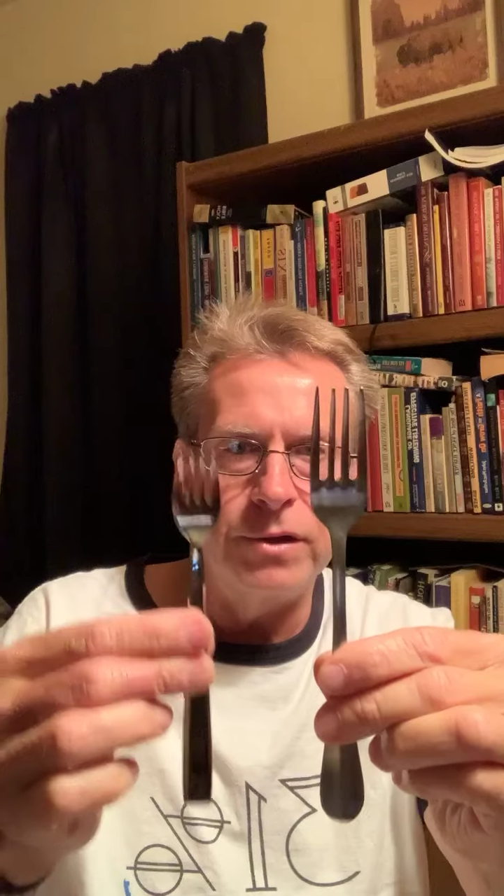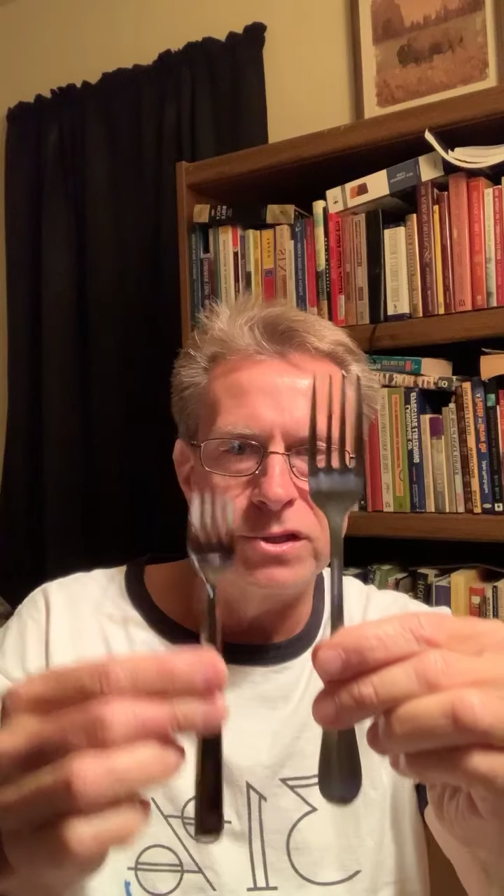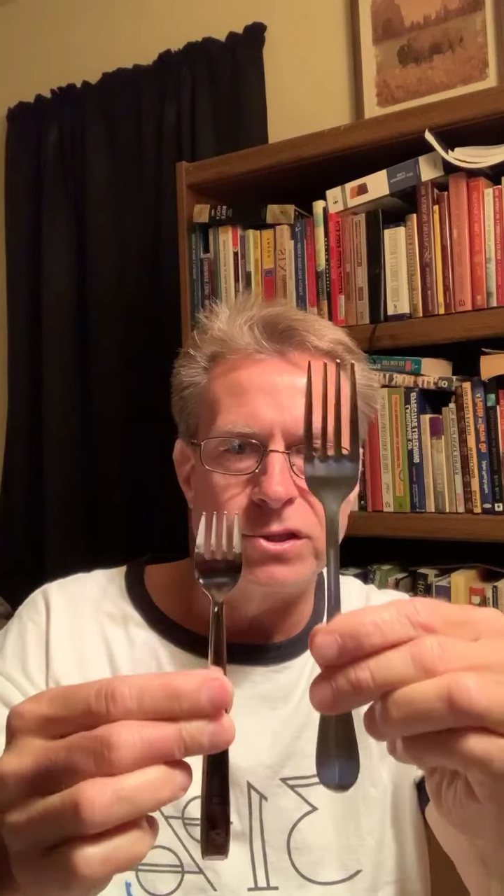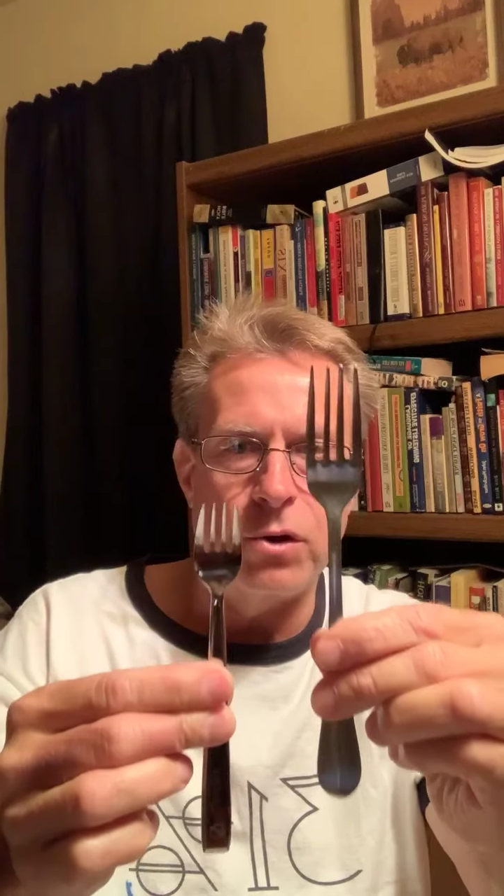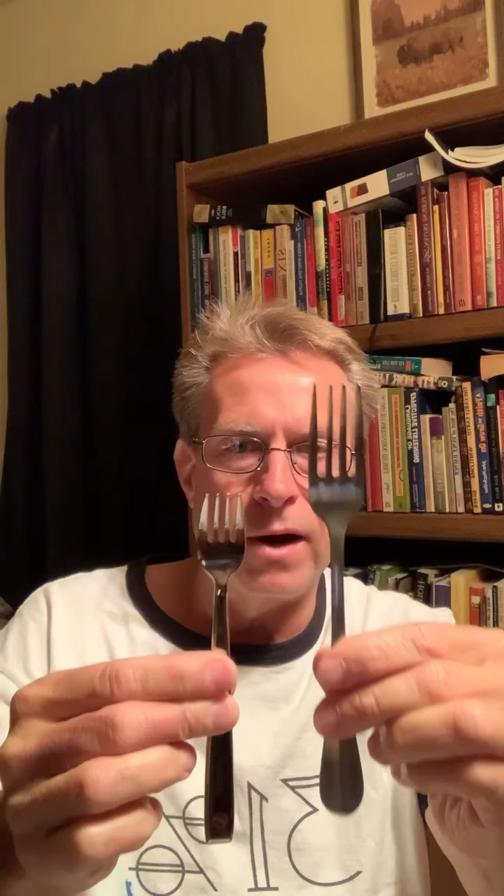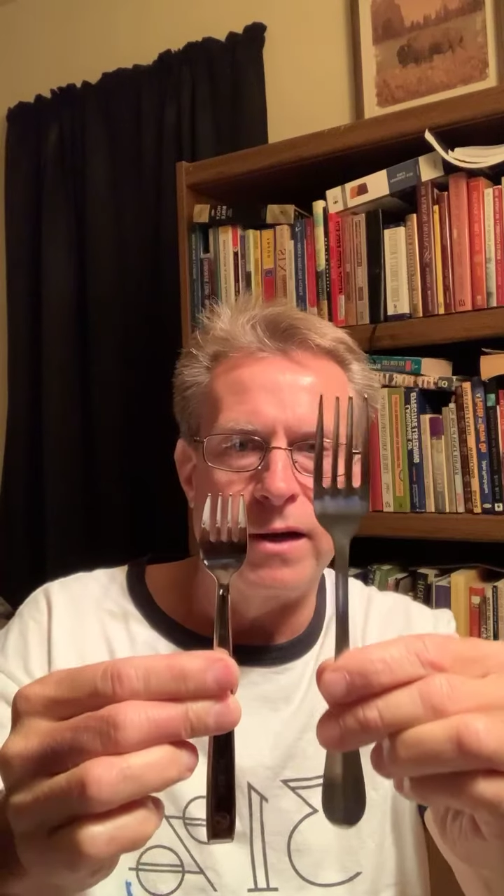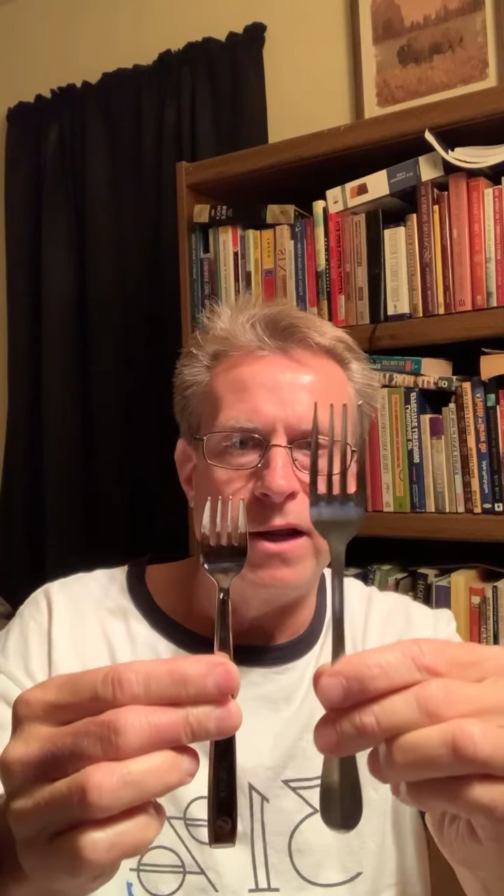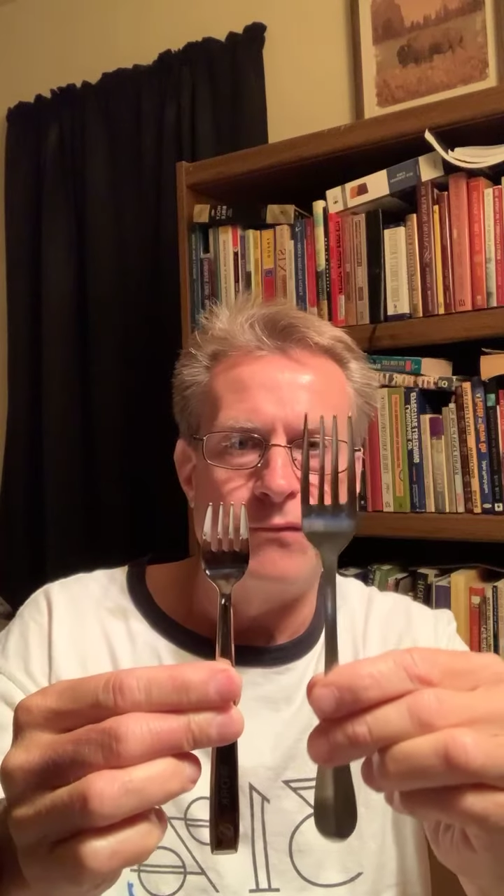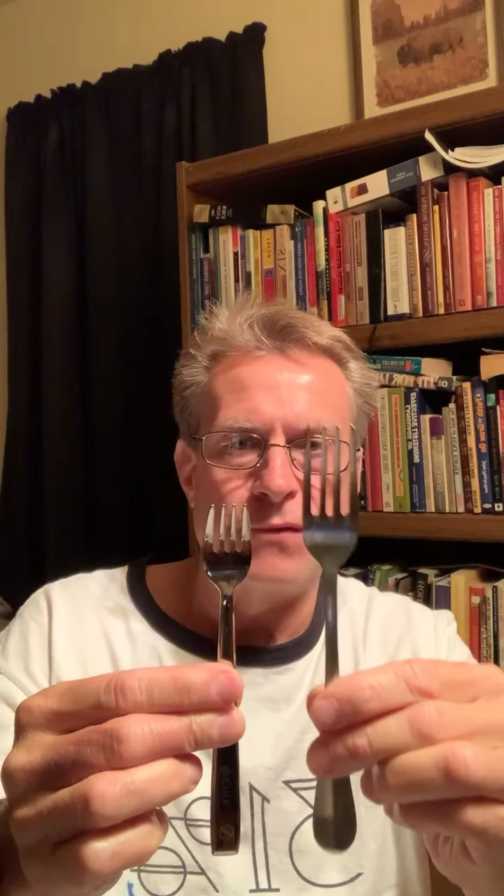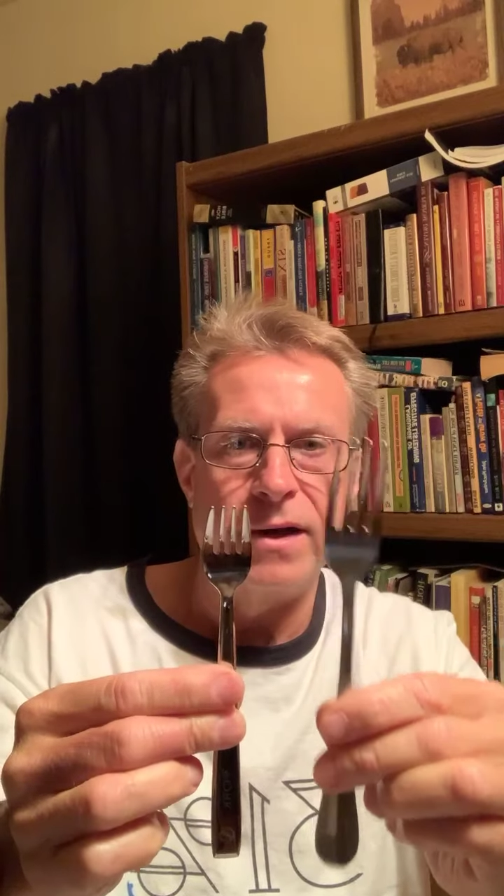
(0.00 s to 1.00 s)
stark
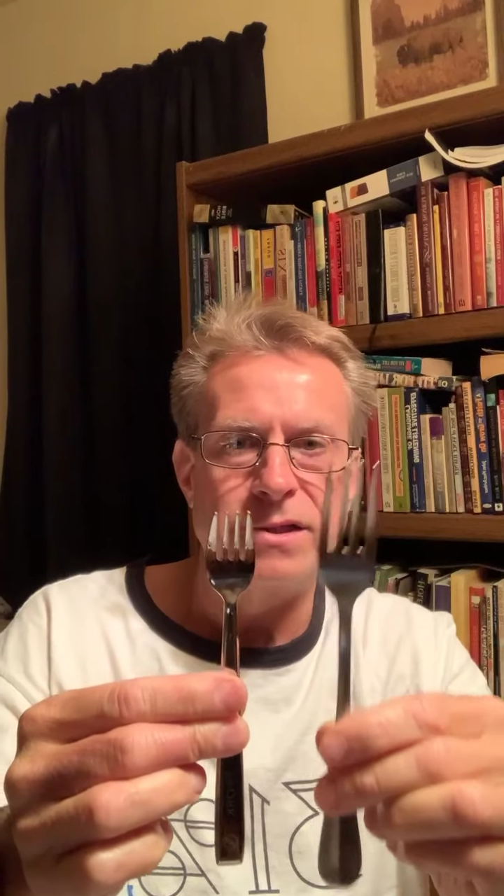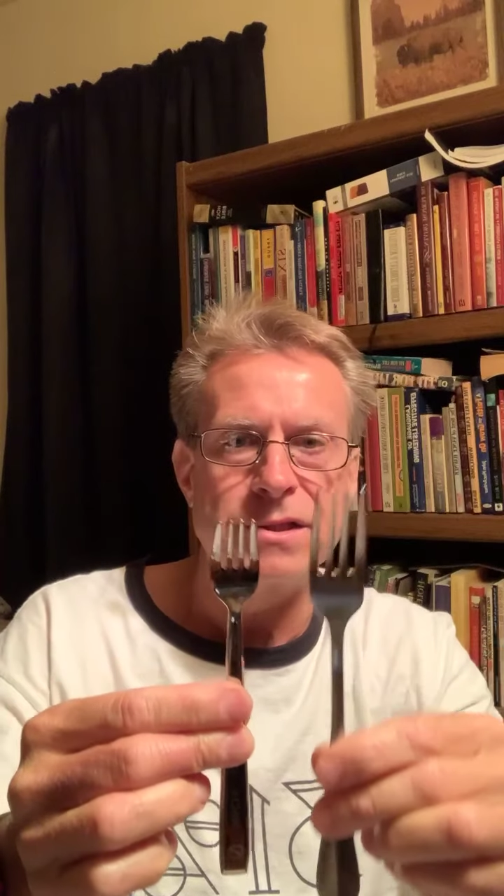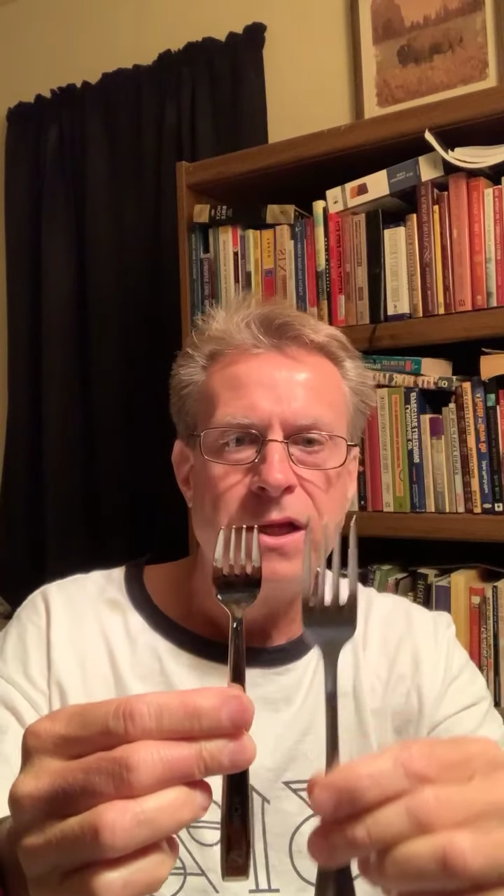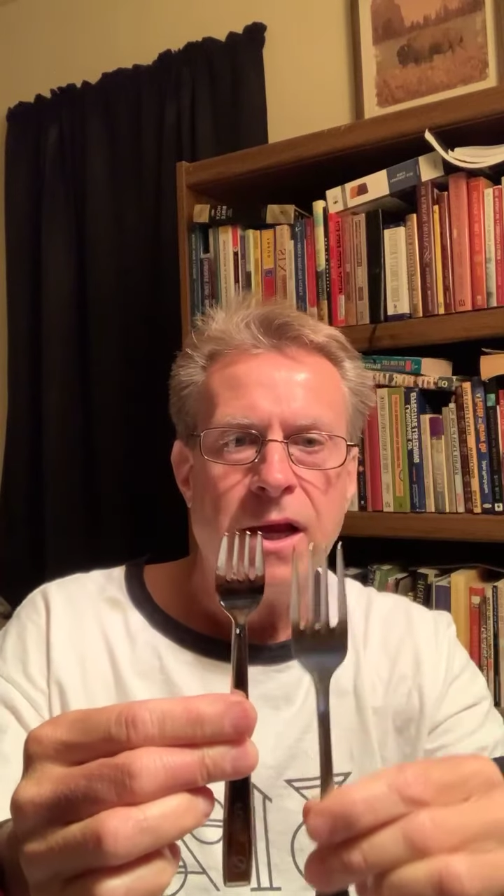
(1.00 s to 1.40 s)
difference.